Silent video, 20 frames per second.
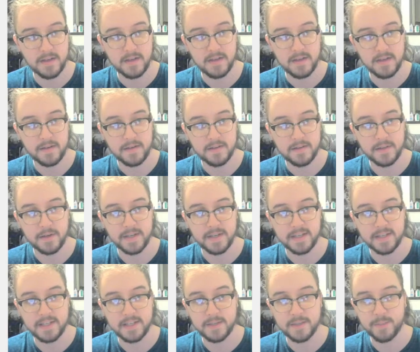So it
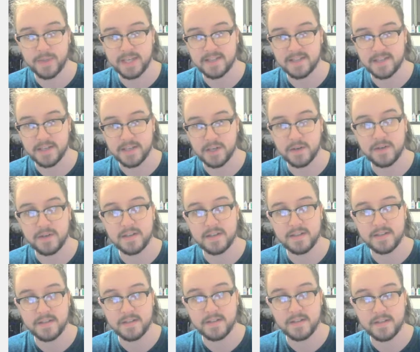displays the current
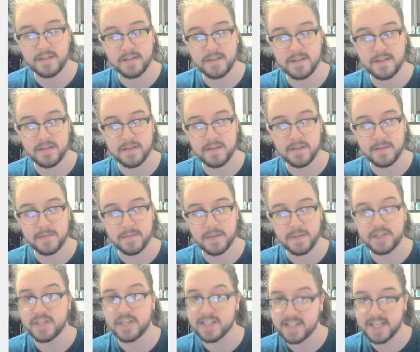
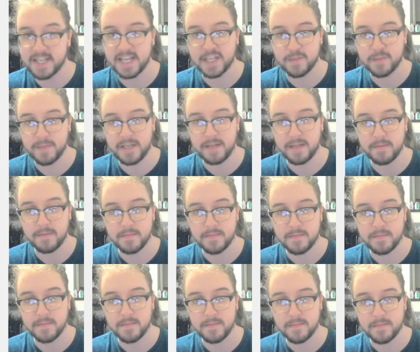adjusted XP
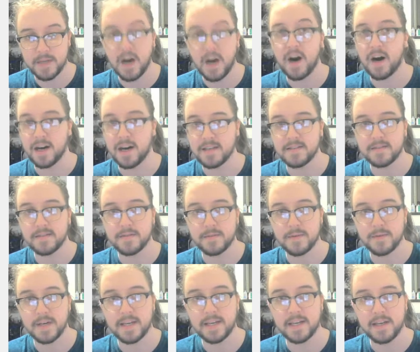cost,
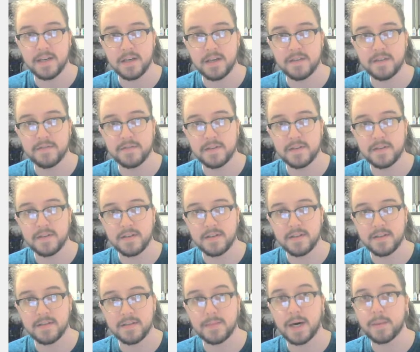right, of
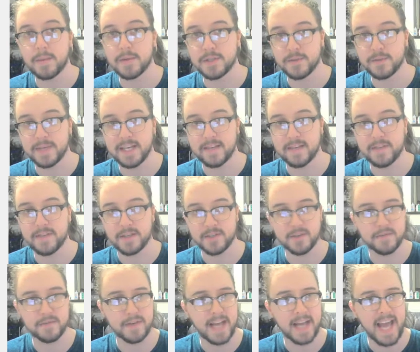the mob list we have here. So
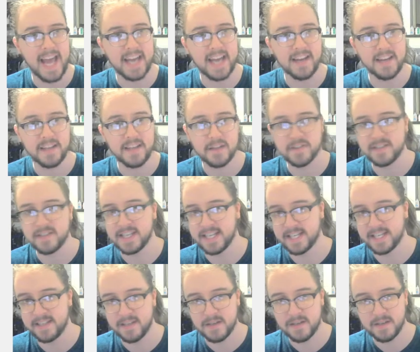if I add another Z,
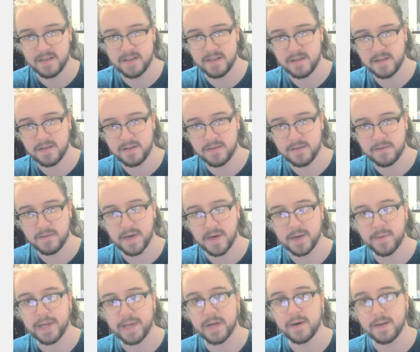right,
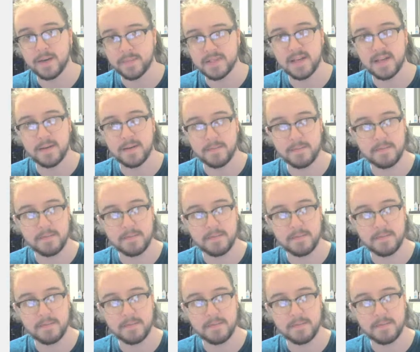we go up some.